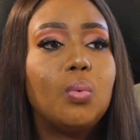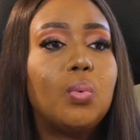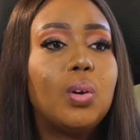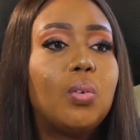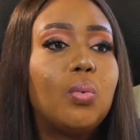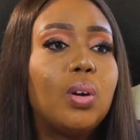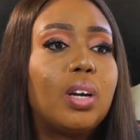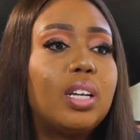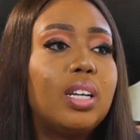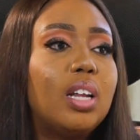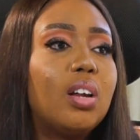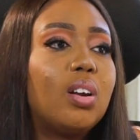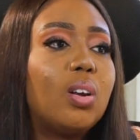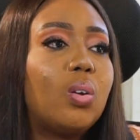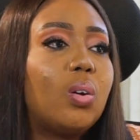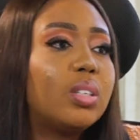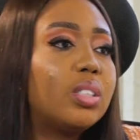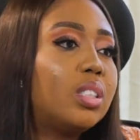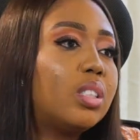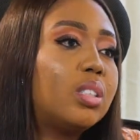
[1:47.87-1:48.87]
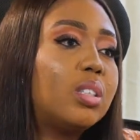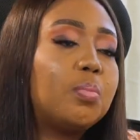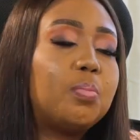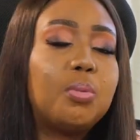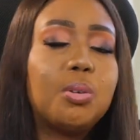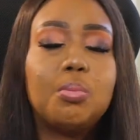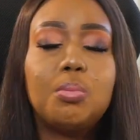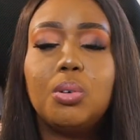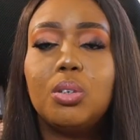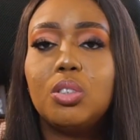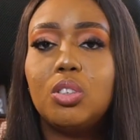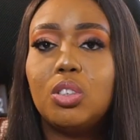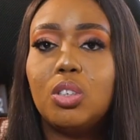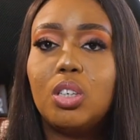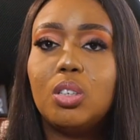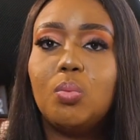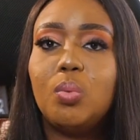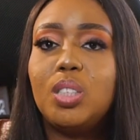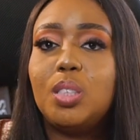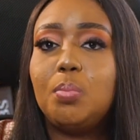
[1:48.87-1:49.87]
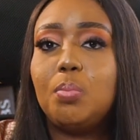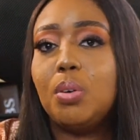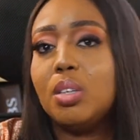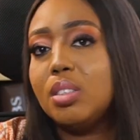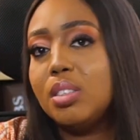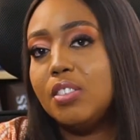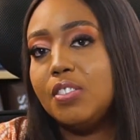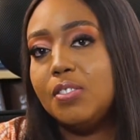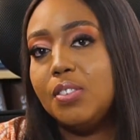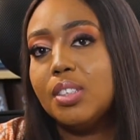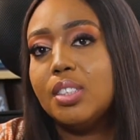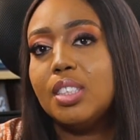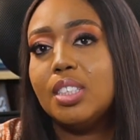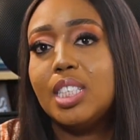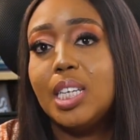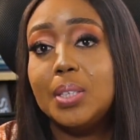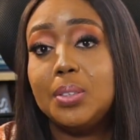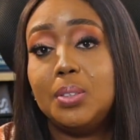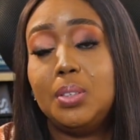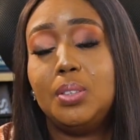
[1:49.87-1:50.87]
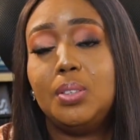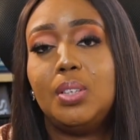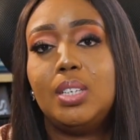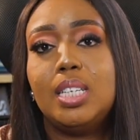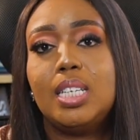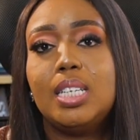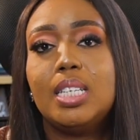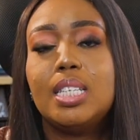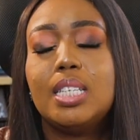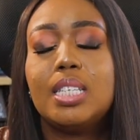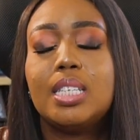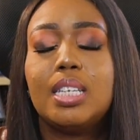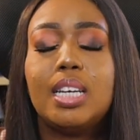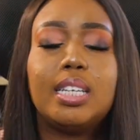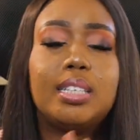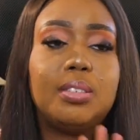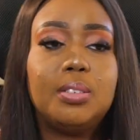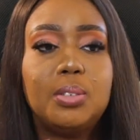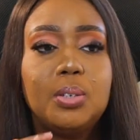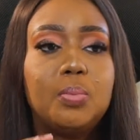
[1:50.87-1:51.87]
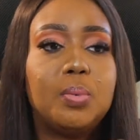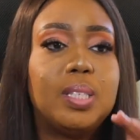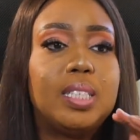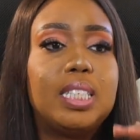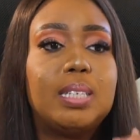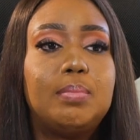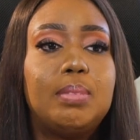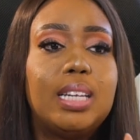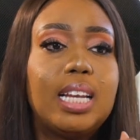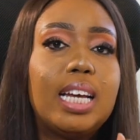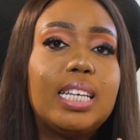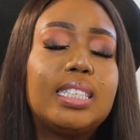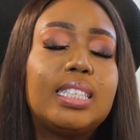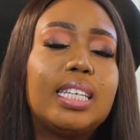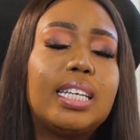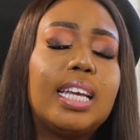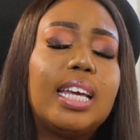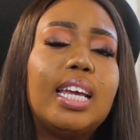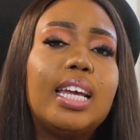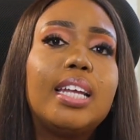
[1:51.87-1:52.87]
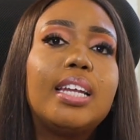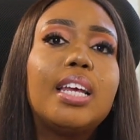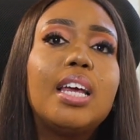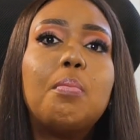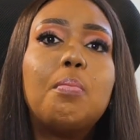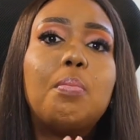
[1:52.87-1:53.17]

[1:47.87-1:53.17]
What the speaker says: We quickly launched a promotion which brought in $40,000. And, you know, we stabilized again.